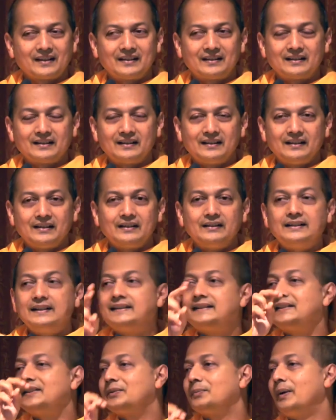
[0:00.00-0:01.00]
Uh,
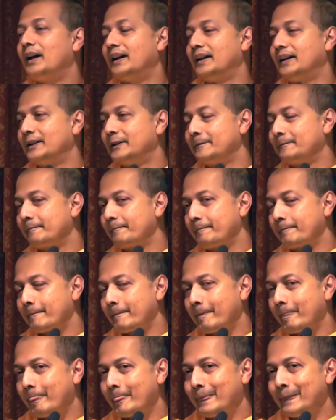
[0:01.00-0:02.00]
this is Maya.
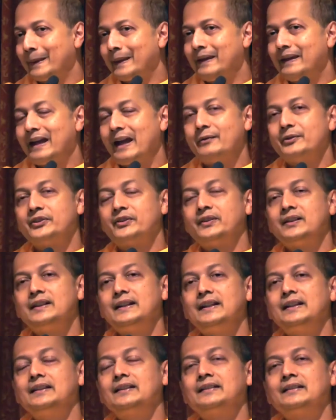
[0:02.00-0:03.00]
I was
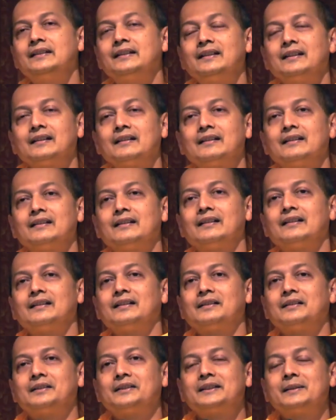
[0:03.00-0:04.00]
reading
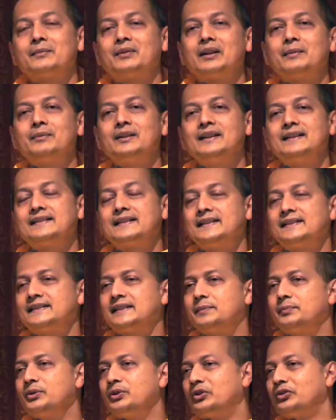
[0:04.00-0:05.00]
uh, some
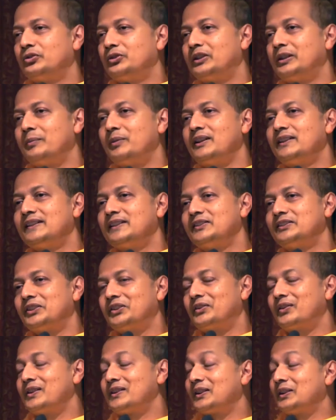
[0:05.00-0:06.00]
reminiscences, beautiful
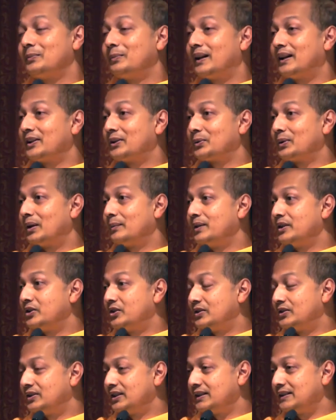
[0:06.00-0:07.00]
reminiscences written by Swami
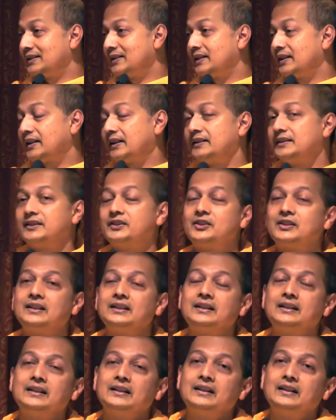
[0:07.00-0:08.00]

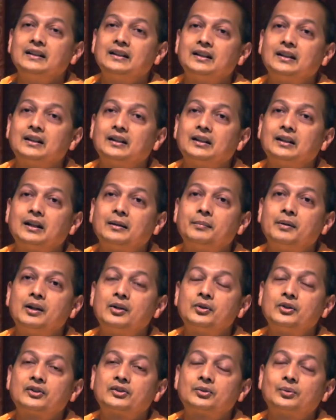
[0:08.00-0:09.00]
Chetananandaji uh,
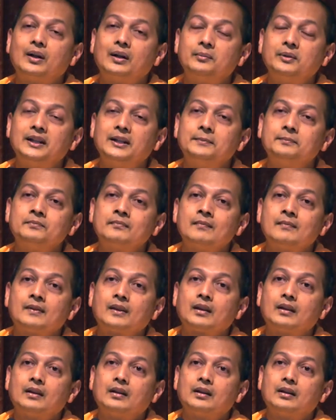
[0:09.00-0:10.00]
about Swami
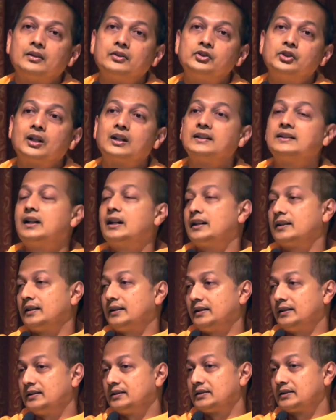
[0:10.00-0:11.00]
uh,
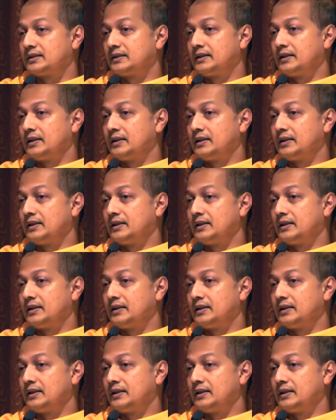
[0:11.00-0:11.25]
Jagadananda.